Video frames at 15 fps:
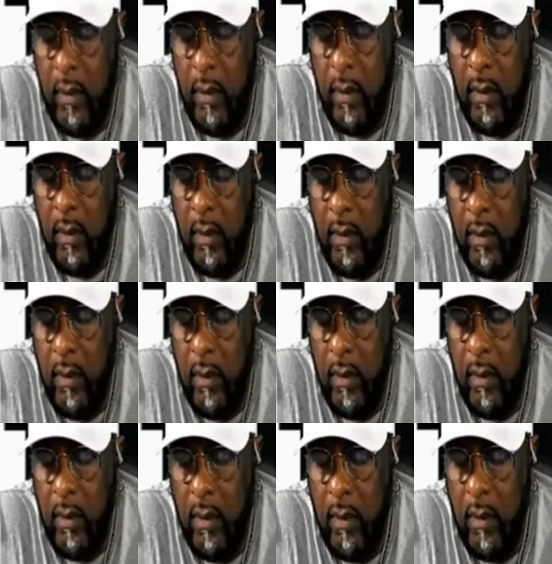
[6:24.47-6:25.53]

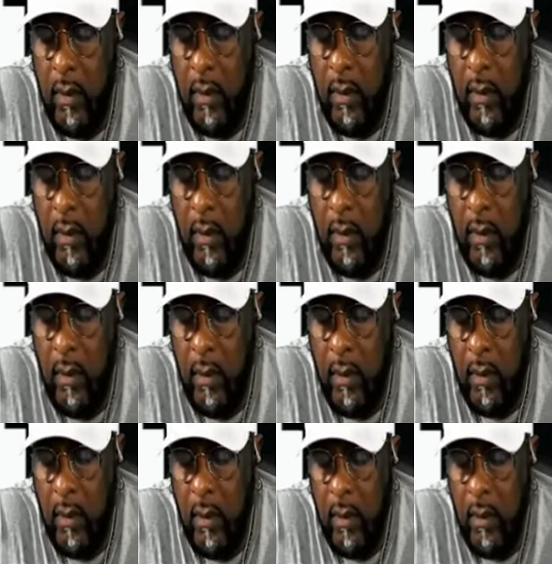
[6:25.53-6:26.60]

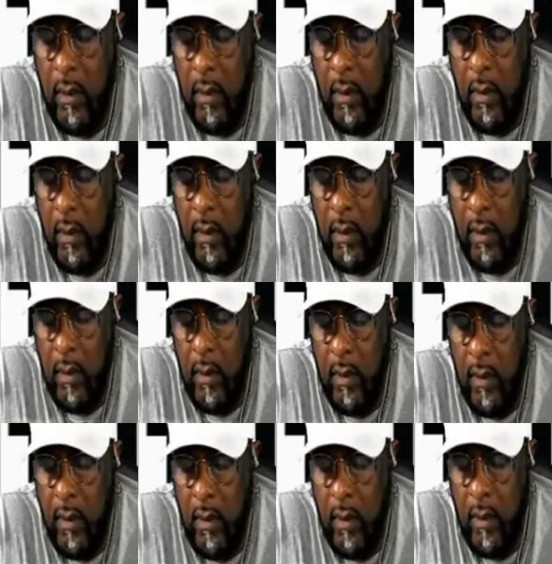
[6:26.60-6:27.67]

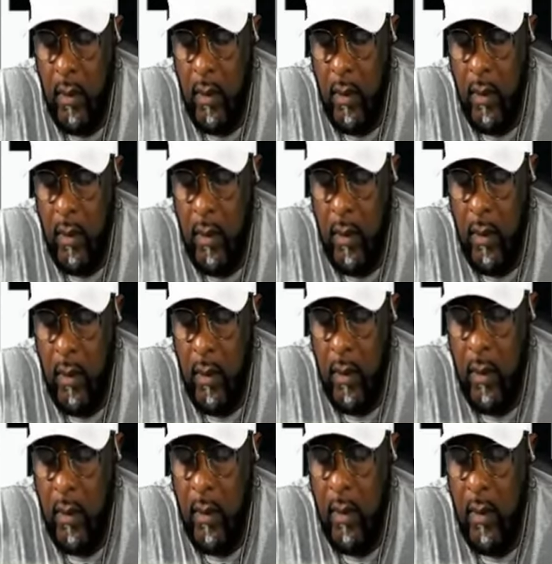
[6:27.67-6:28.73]

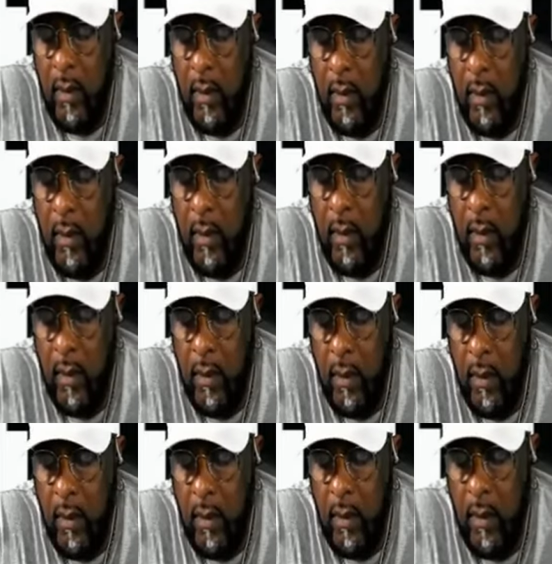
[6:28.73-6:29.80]

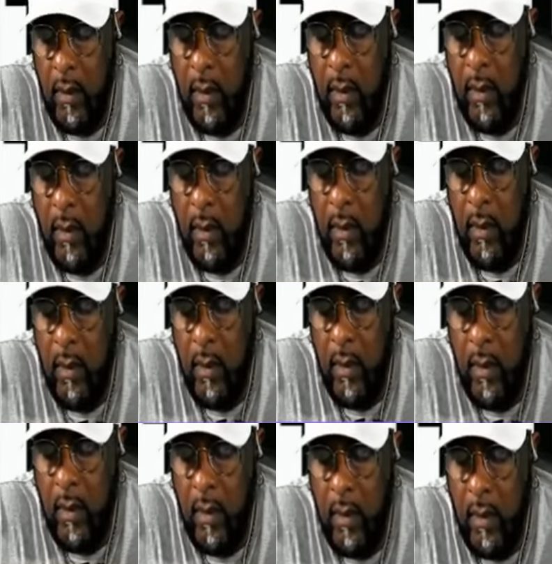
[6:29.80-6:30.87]

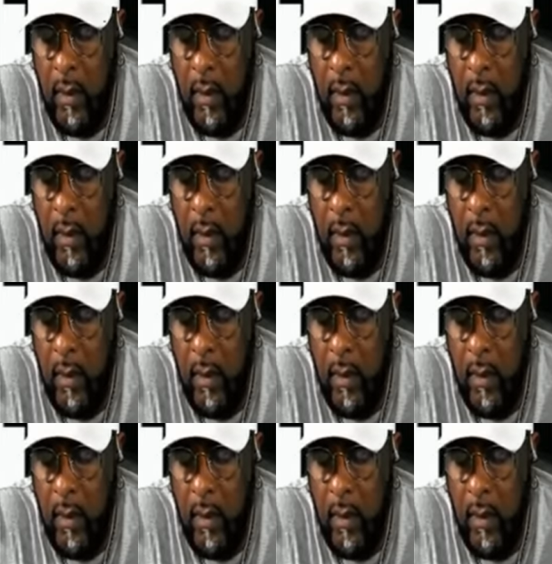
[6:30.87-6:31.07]
The person shown says nothing.